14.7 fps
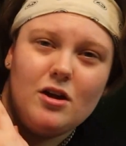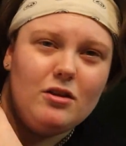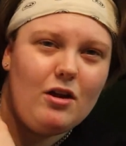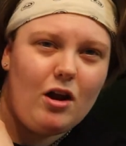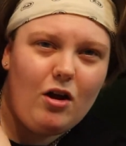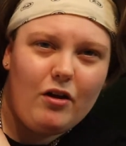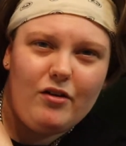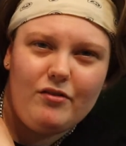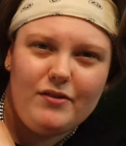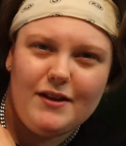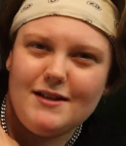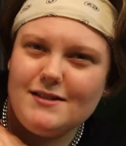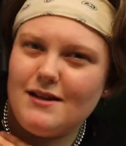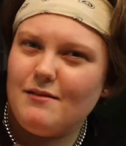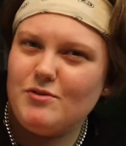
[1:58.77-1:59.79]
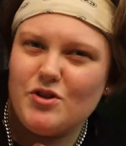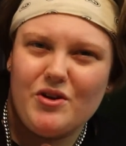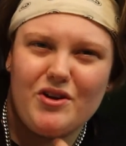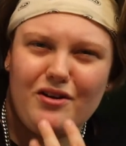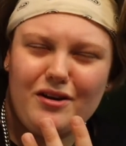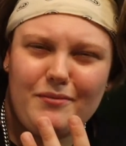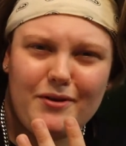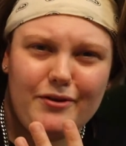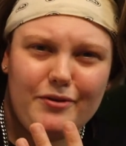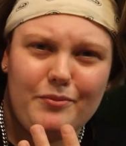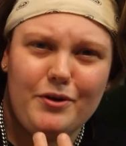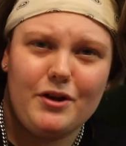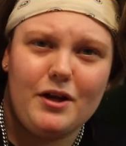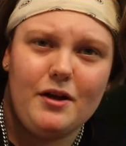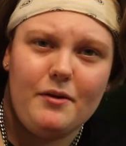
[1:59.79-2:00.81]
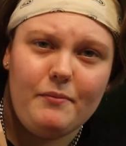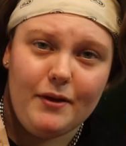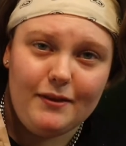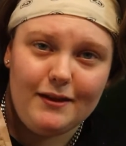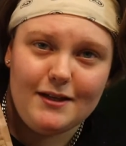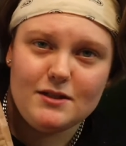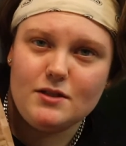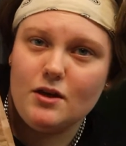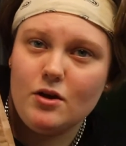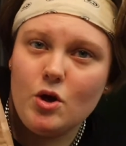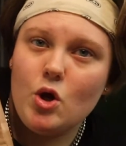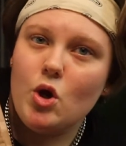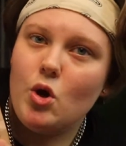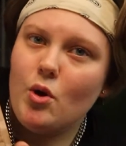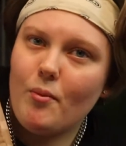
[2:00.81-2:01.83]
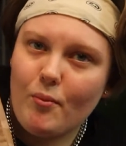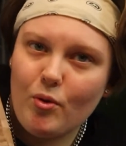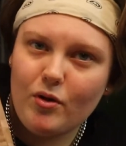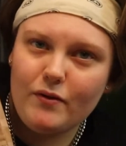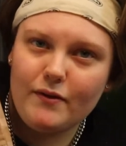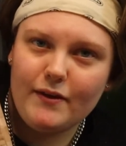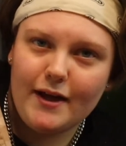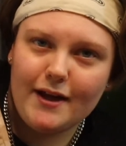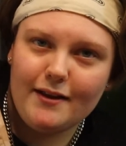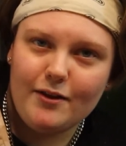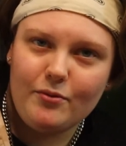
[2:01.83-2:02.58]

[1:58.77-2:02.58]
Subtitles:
Not all of these that I'm showing you are going to be in the lookbook, but these more than likely